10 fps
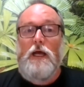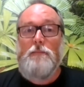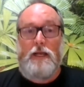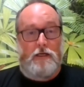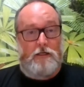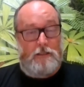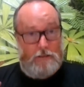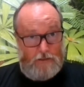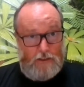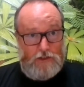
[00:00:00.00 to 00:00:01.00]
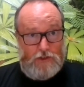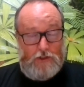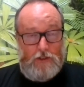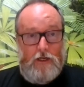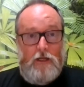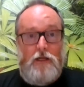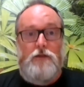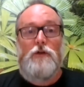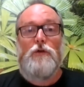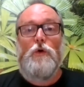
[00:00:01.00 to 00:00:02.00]
made a decision
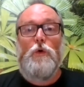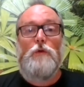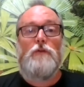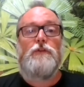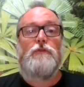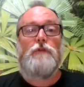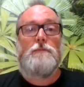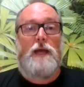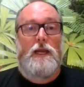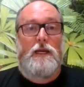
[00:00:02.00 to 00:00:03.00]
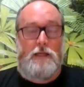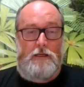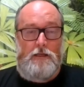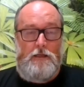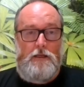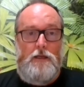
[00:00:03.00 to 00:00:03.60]
that all of the remaining